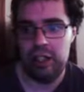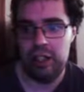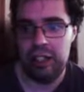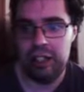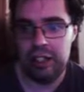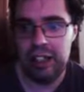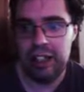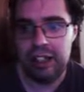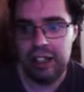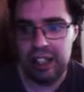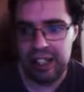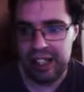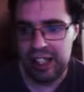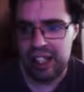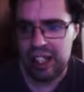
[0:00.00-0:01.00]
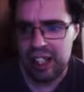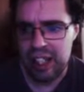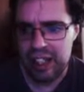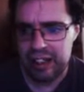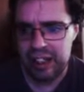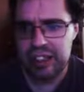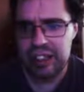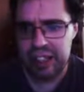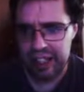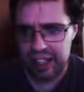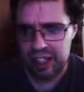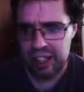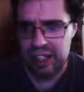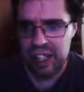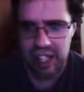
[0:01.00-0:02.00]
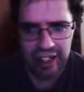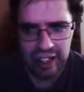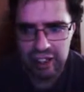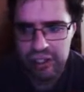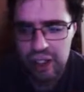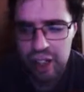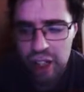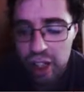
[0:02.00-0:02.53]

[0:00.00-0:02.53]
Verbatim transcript: cysteine, I guess,